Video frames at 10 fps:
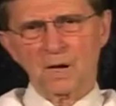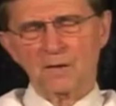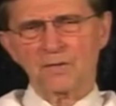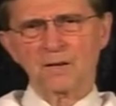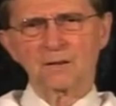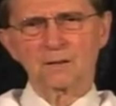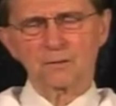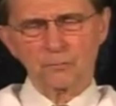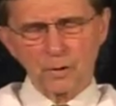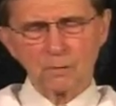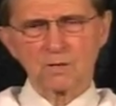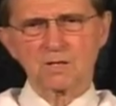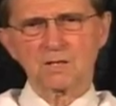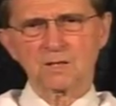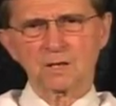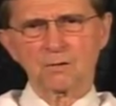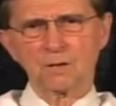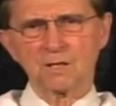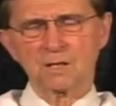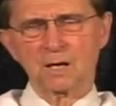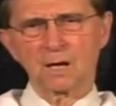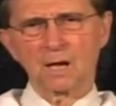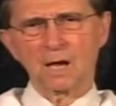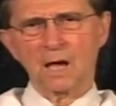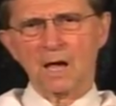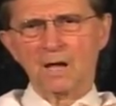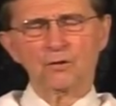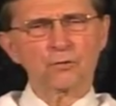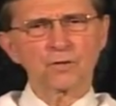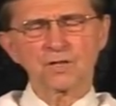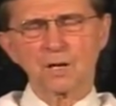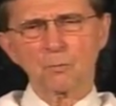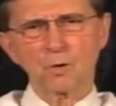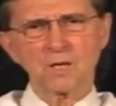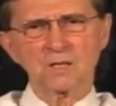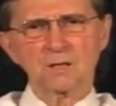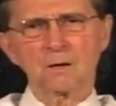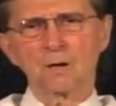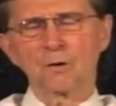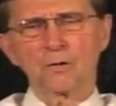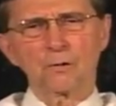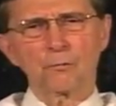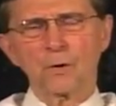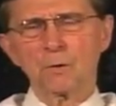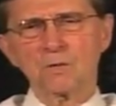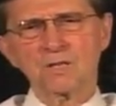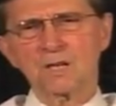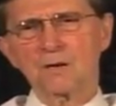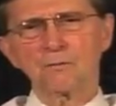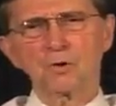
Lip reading: I think that the frequency is increasing. As for some reason, the frequency